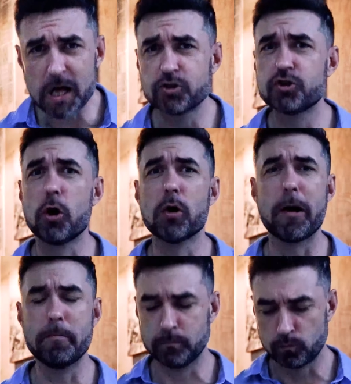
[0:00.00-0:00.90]
It's so
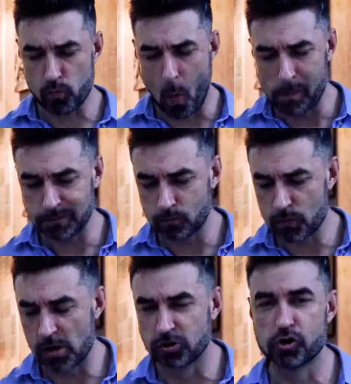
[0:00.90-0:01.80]
good.
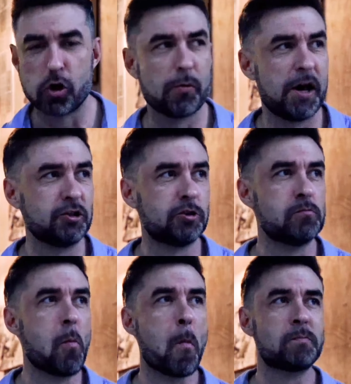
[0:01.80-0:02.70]
It's so rich.
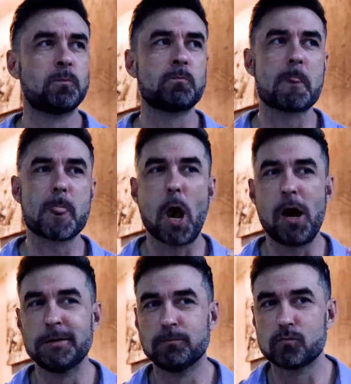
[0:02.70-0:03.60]

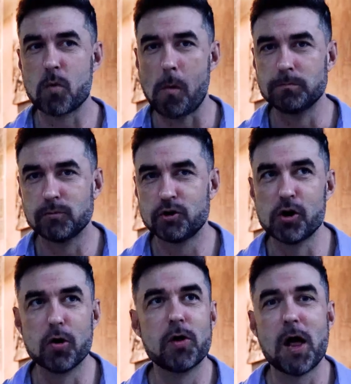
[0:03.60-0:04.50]
I am
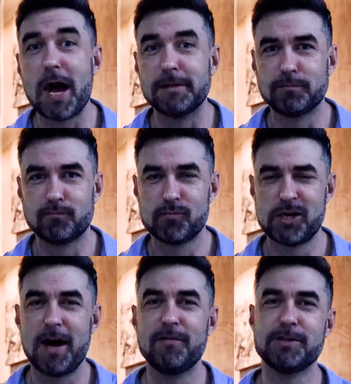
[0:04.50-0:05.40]
so glad
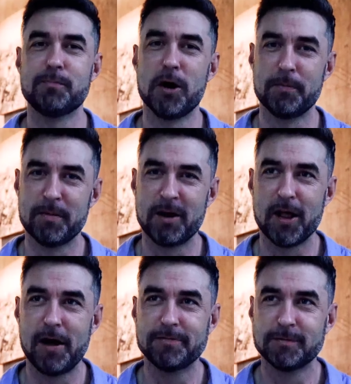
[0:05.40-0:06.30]
to have this banh mi in my
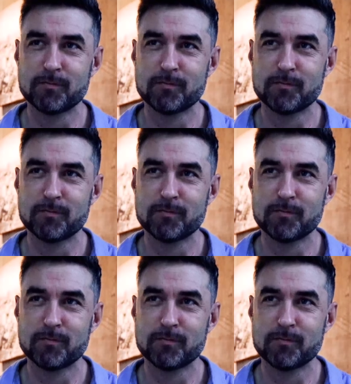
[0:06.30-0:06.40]
life.